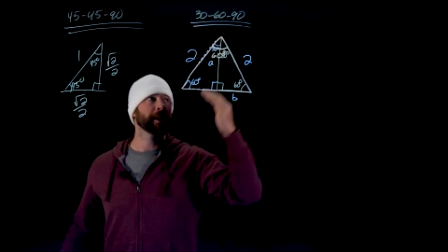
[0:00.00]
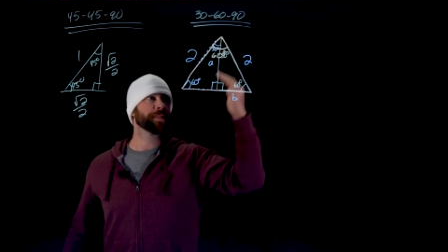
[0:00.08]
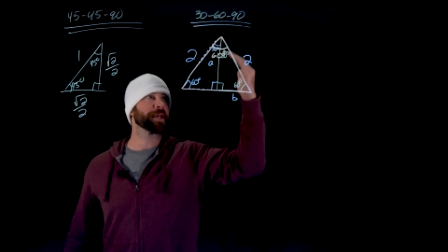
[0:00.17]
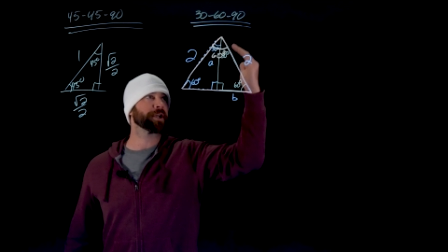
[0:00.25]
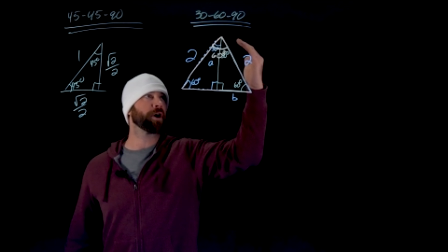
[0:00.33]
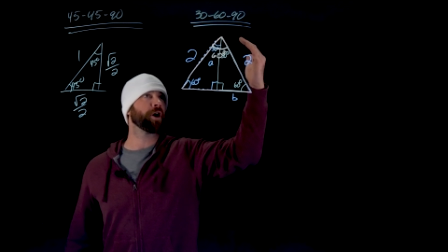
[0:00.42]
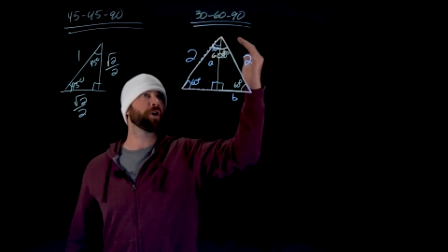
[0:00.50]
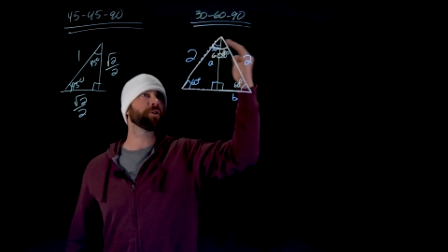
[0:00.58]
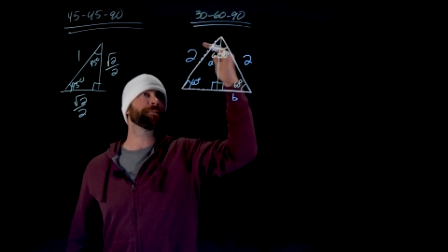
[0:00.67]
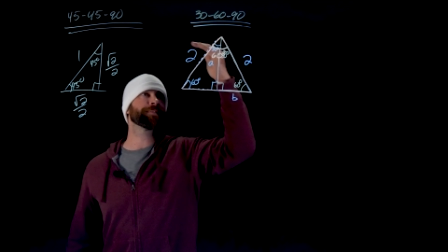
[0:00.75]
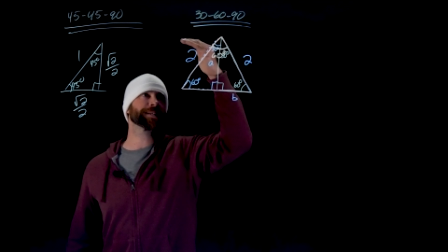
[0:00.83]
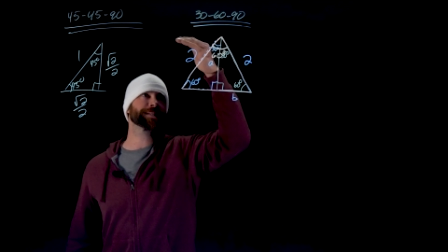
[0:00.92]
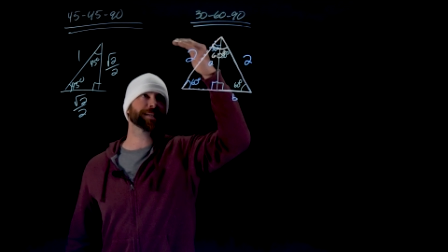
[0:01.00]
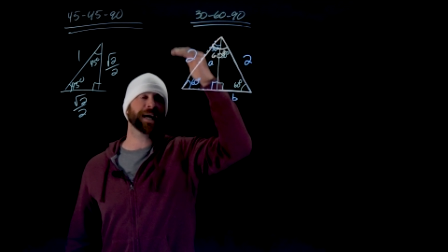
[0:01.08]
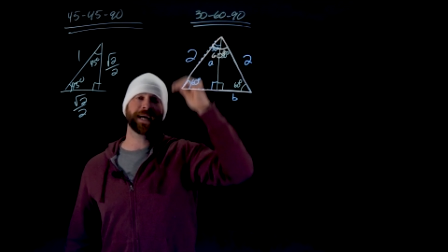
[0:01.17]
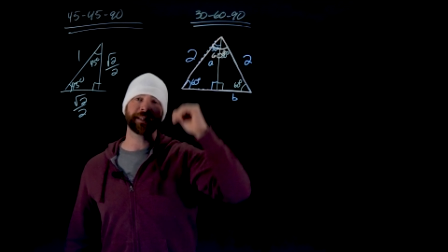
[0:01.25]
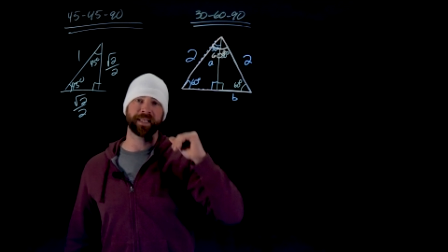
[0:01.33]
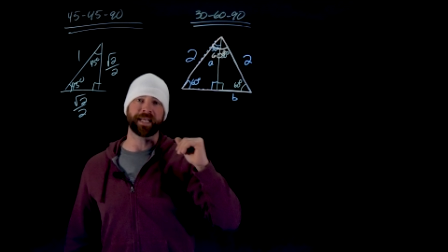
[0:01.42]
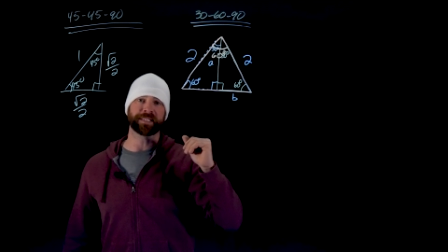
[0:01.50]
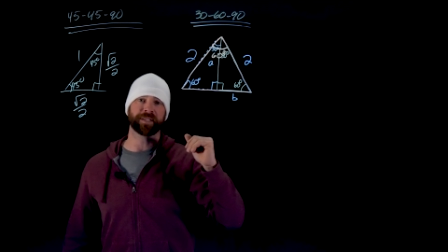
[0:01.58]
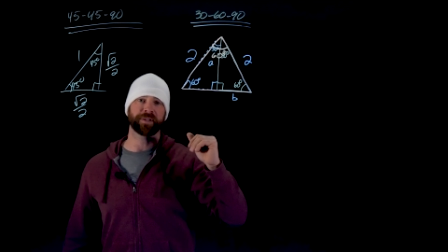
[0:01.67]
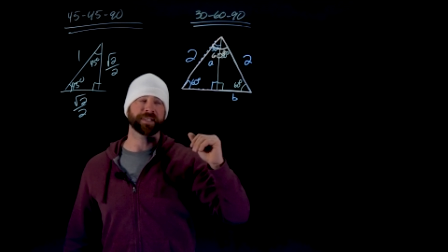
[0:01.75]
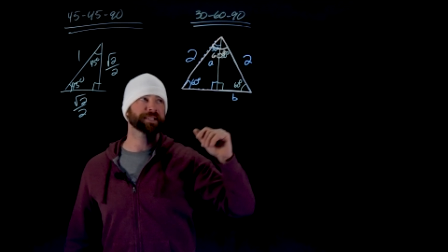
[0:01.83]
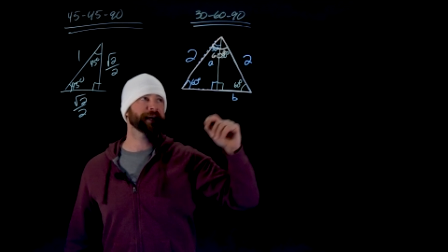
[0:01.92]
that all of the side lengths are
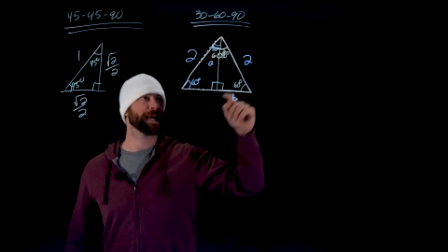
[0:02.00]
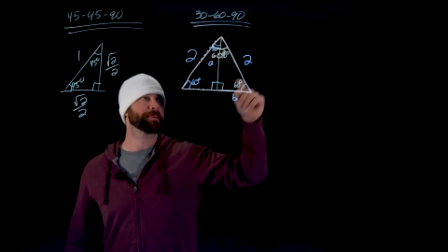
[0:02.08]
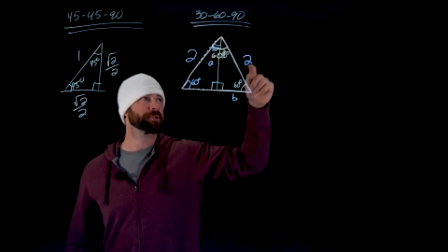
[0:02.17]
the same.